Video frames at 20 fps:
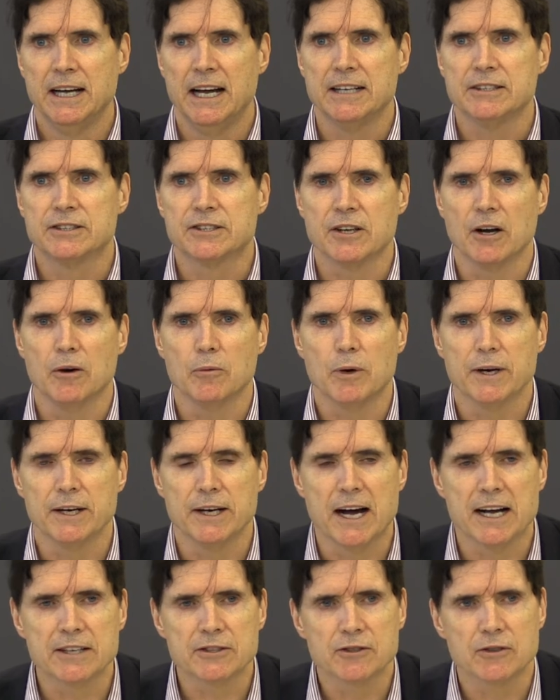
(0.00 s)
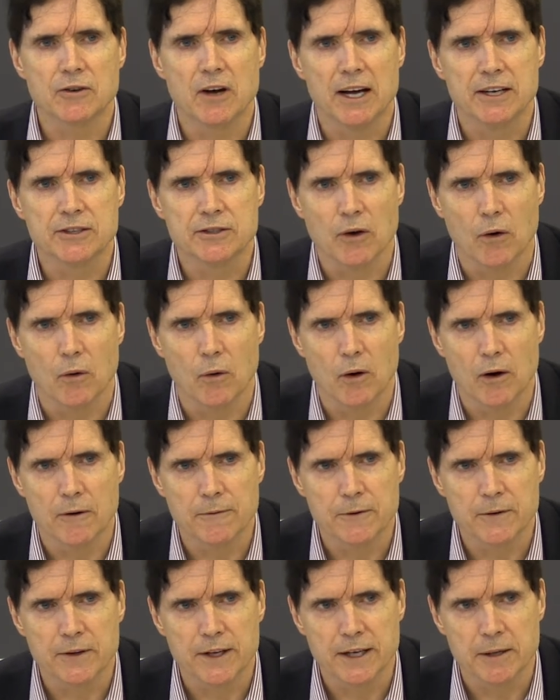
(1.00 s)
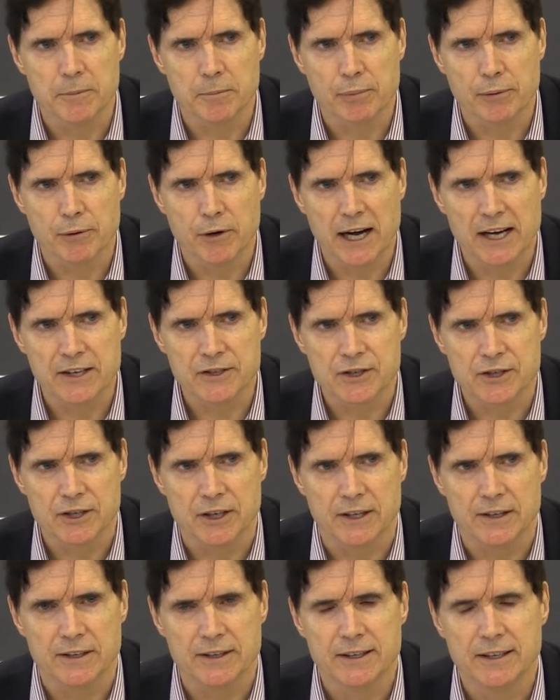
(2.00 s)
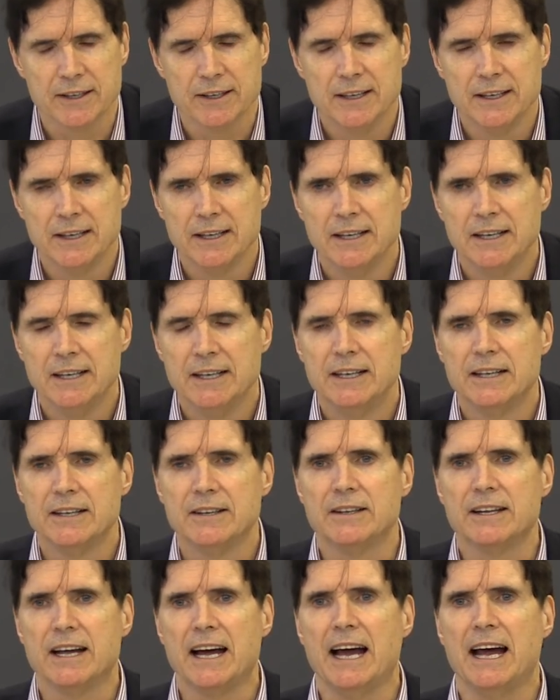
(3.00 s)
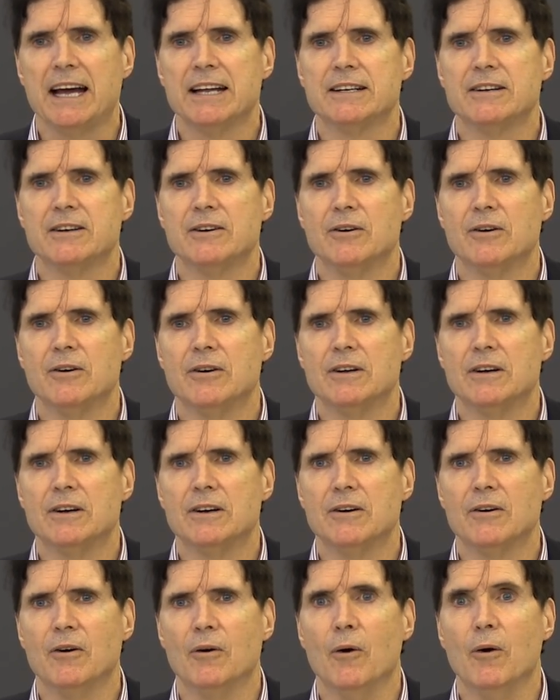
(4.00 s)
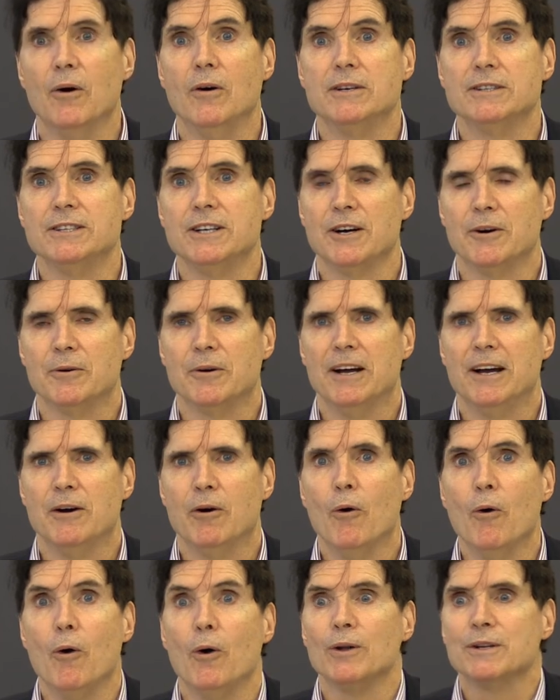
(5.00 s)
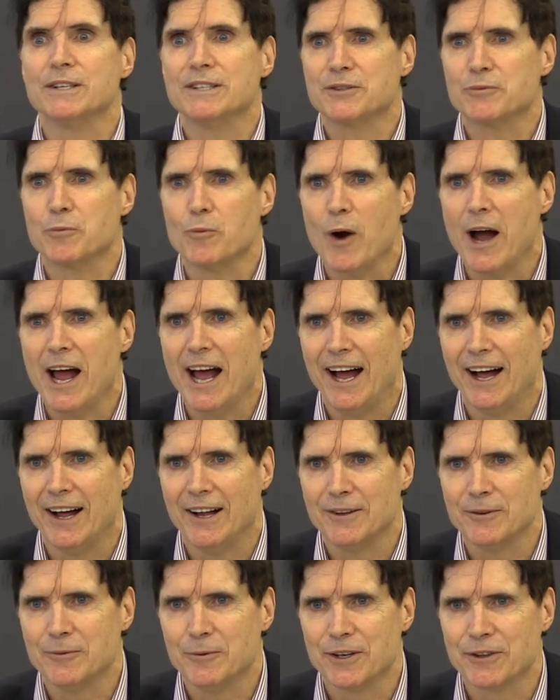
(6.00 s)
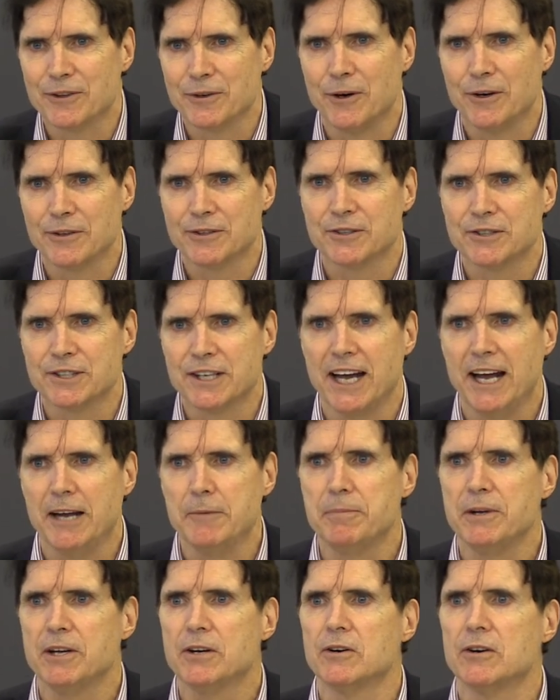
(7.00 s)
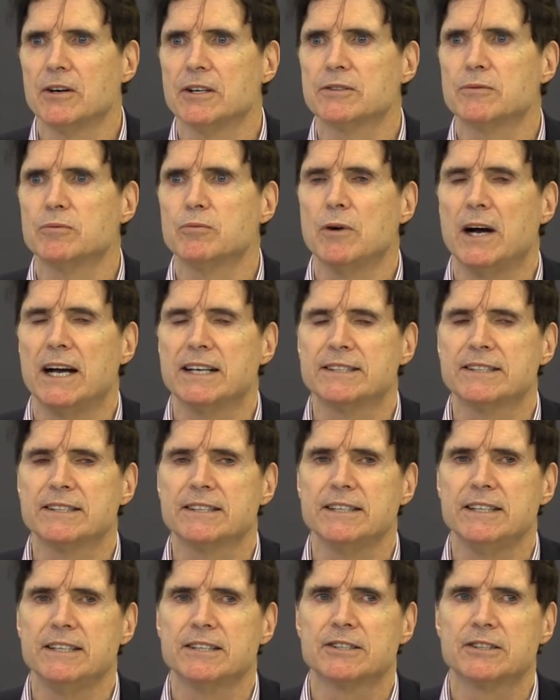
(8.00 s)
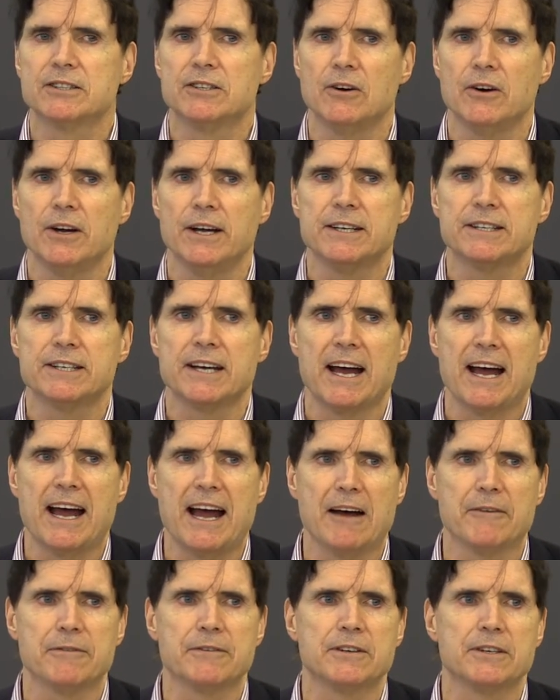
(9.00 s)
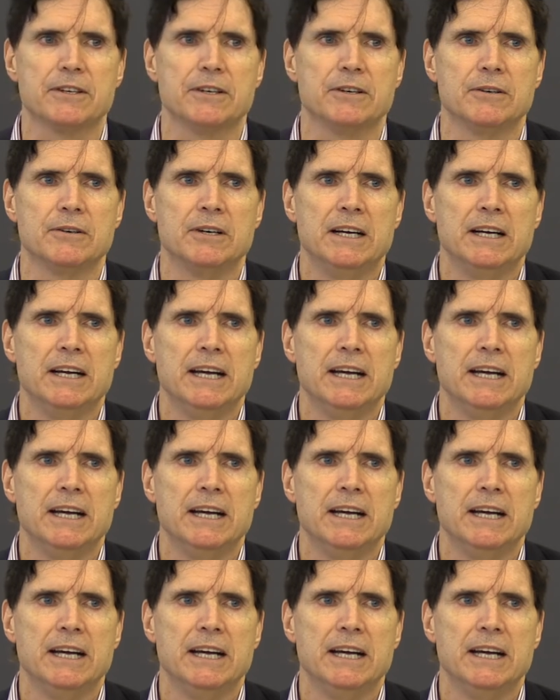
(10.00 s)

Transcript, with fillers: And so we're not trying to offer the impression that, you know, all is well with Aldersgate because Wesley is going to have to,